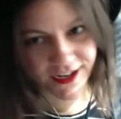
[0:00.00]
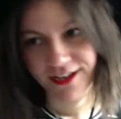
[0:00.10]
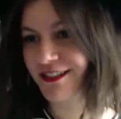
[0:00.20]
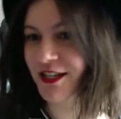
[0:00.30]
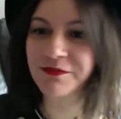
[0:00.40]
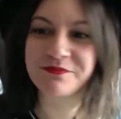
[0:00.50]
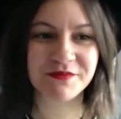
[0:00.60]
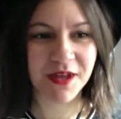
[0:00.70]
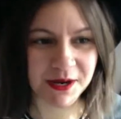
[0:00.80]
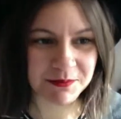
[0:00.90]
So,
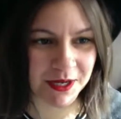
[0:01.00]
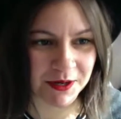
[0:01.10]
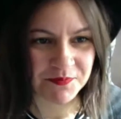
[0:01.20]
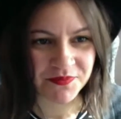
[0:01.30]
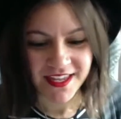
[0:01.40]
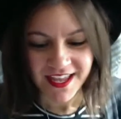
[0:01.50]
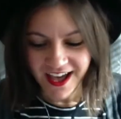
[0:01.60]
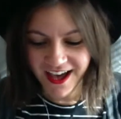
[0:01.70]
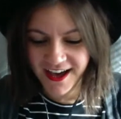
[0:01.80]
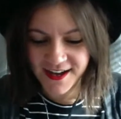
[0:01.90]
I'm here.
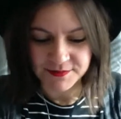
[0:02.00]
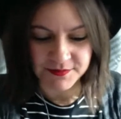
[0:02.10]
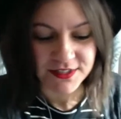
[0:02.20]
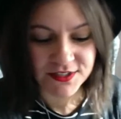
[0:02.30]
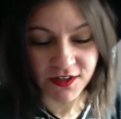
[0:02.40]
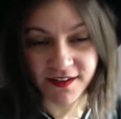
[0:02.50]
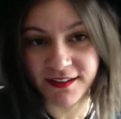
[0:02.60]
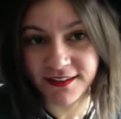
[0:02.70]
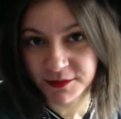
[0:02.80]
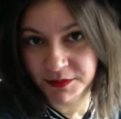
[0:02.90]
Um, starting a
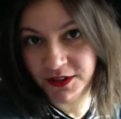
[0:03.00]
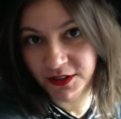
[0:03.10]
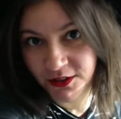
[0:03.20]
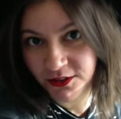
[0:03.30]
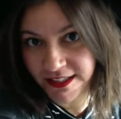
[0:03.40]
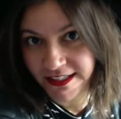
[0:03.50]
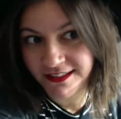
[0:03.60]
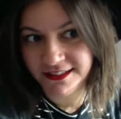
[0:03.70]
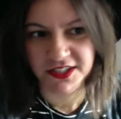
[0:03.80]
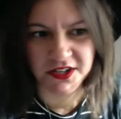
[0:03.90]
little bit early.
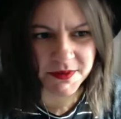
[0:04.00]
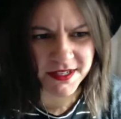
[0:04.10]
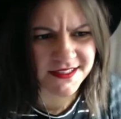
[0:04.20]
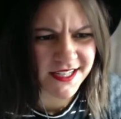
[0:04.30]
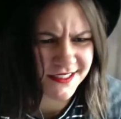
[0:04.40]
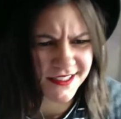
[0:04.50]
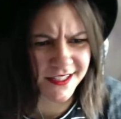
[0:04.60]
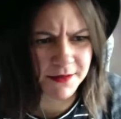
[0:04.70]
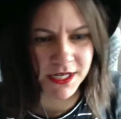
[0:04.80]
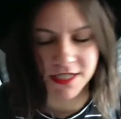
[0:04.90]
So, I mean, technically,
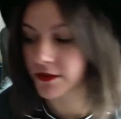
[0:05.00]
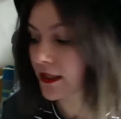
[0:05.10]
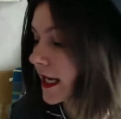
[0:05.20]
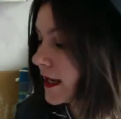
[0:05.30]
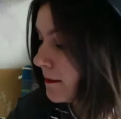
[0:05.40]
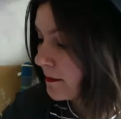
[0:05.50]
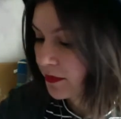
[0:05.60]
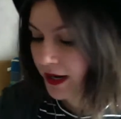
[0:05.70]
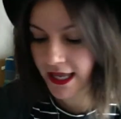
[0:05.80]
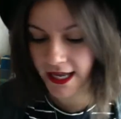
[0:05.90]
I'm not even late,
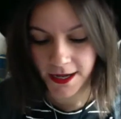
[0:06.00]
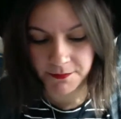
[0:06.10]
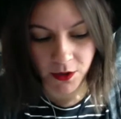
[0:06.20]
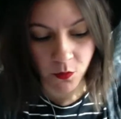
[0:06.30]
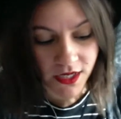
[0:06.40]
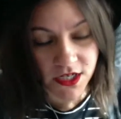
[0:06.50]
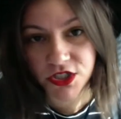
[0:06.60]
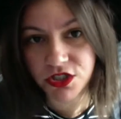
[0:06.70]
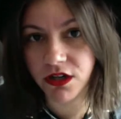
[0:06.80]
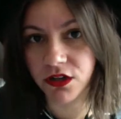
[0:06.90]
but um, I wanted to
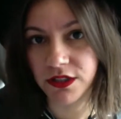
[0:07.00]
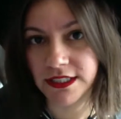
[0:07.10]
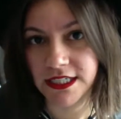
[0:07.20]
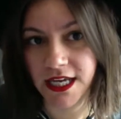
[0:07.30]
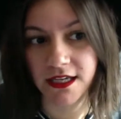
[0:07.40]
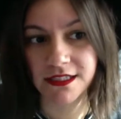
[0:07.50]
start early today.